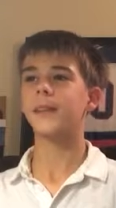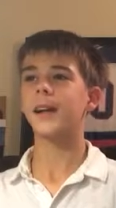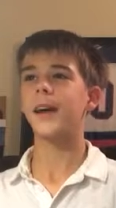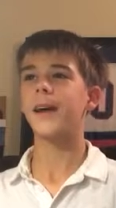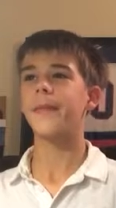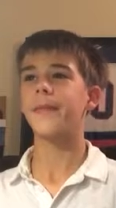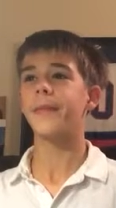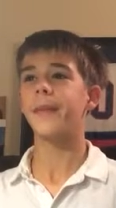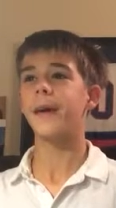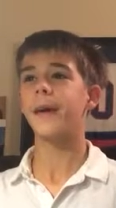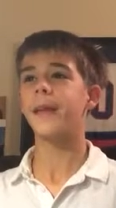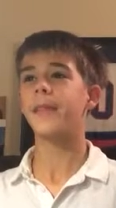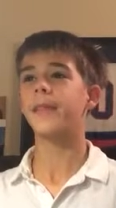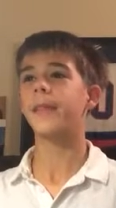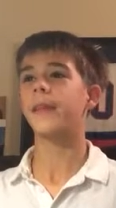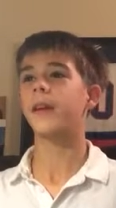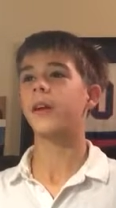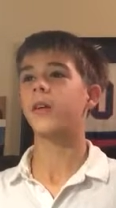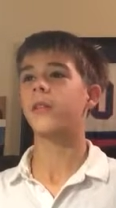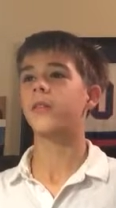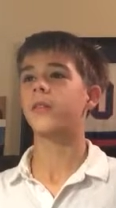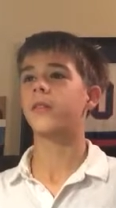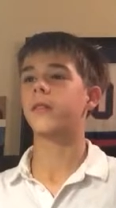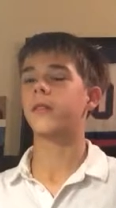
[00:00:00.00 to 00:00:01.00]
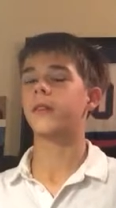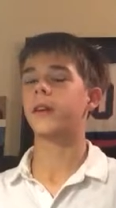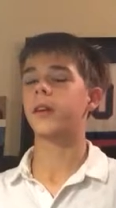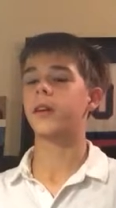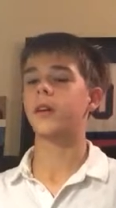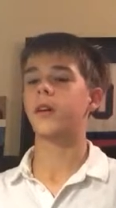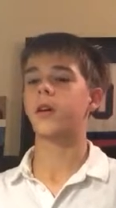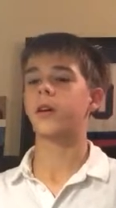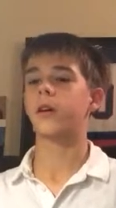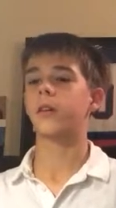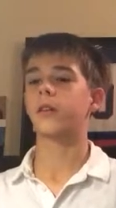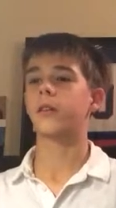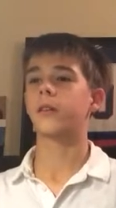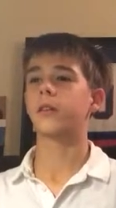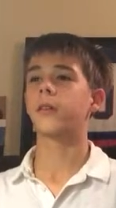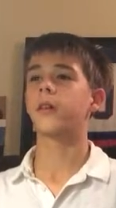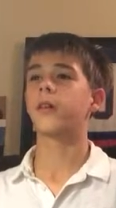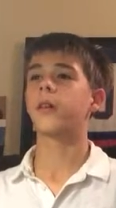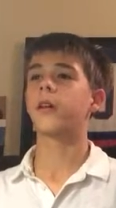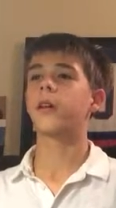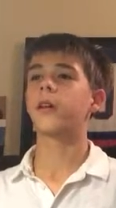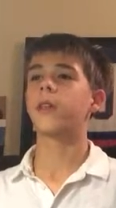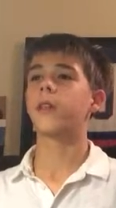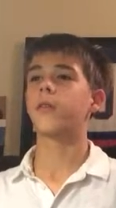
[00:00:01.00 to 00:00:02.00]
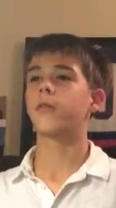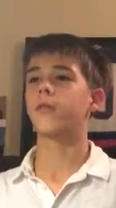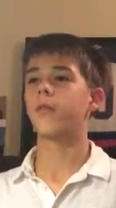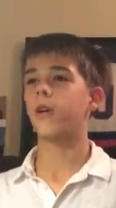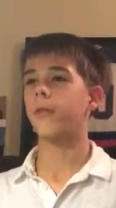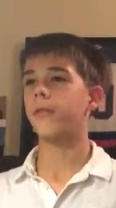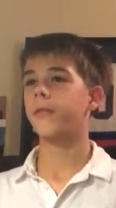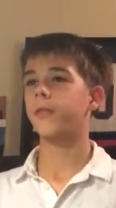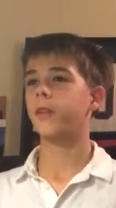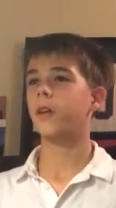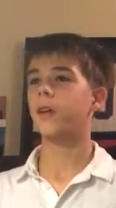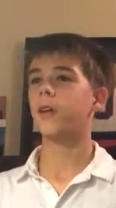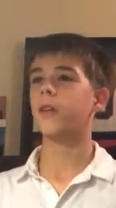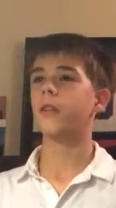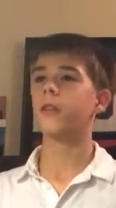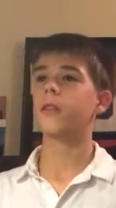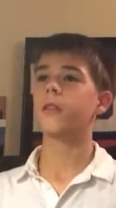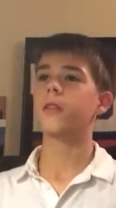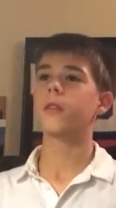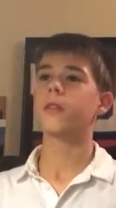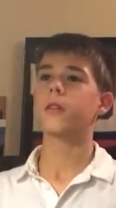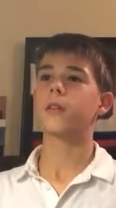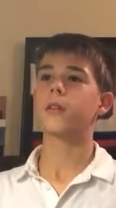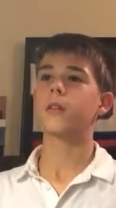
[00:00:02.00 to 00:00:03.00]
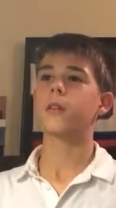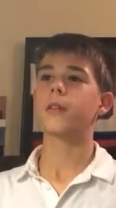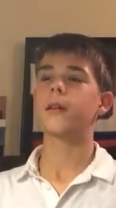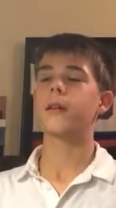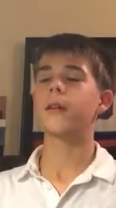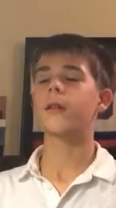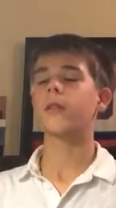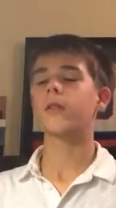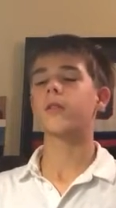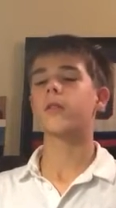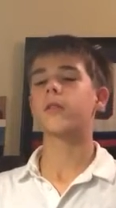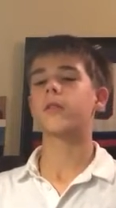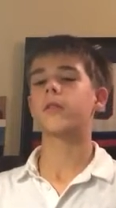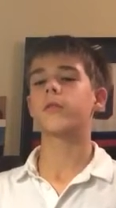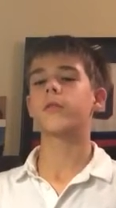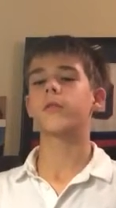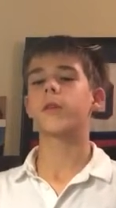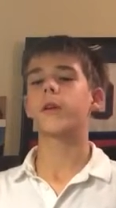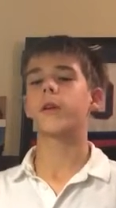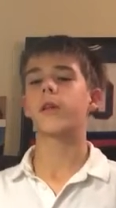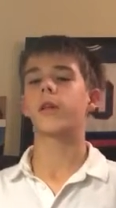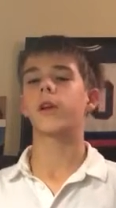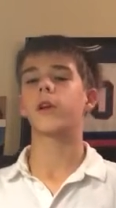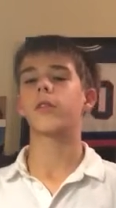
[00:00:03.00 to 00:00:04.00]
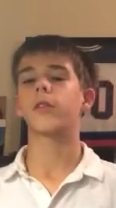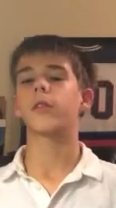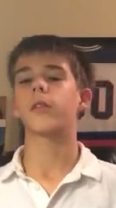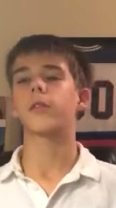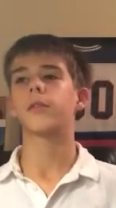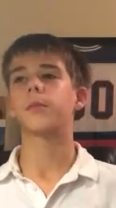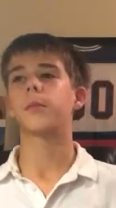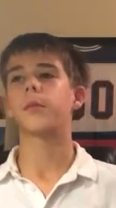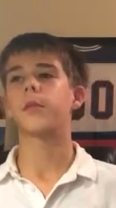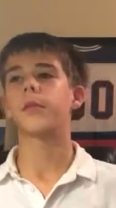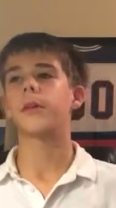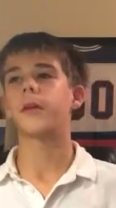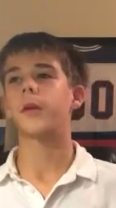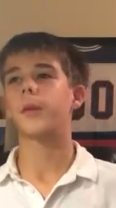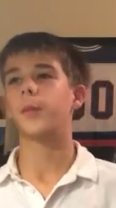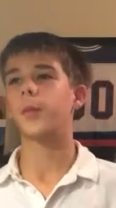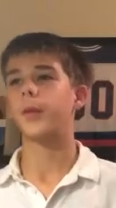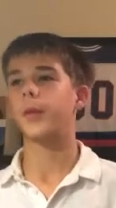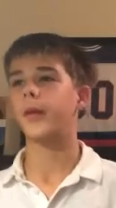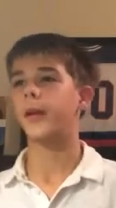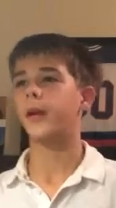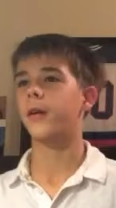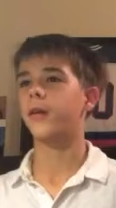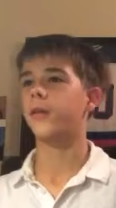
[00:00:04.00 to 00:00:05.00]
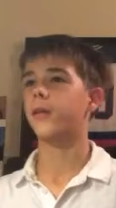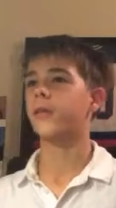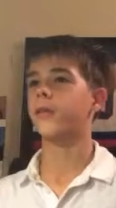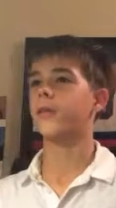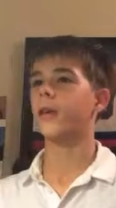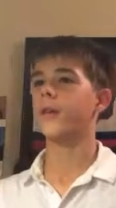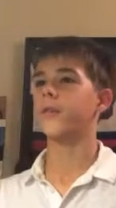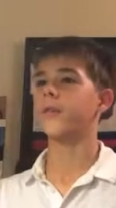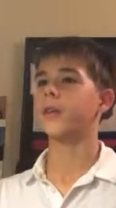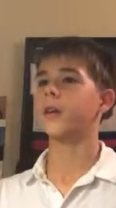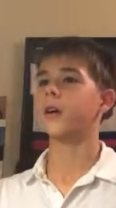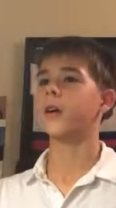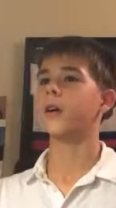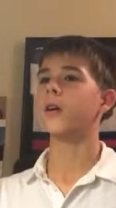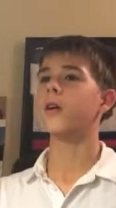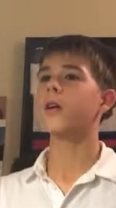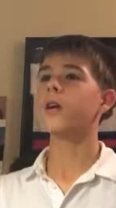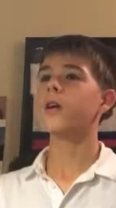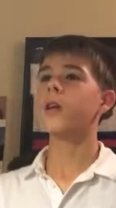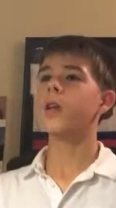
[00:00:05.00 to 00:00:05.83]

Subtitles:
And then they go into the ERs. The rough ER, they don't really go in the smooth ER, but they go in the rough ER.